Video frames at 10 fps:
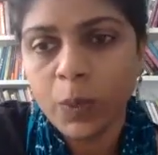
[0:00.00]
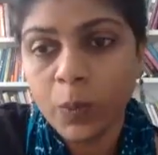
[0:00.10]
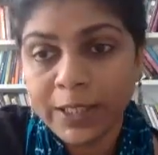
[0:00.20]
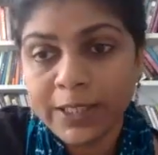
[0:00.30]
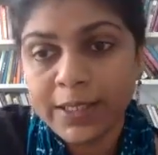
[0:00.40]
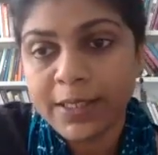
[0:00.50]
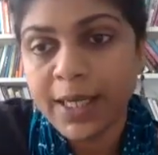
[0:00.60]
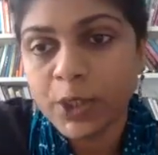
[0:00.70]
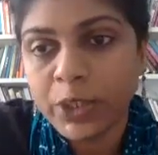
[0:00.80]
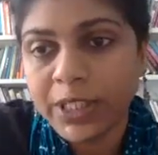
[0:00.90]
whether it
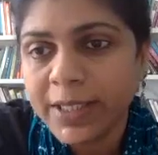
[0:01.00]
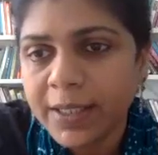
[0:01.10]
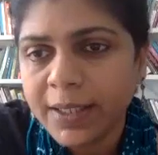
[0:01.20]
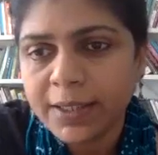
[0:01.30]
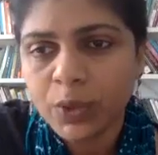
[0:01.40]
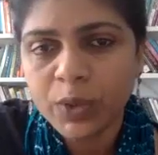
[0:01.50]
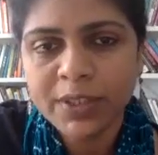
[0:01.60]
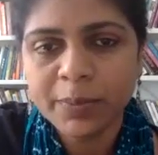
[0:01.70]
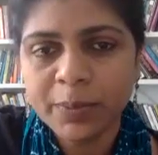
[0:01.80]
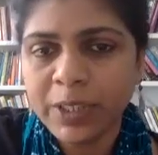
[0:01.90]
actually connects to the
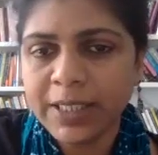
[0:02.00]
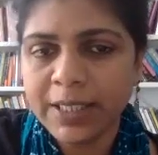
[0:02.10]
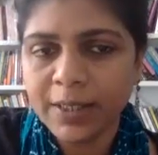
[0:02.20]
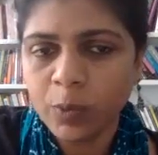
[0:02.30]
community,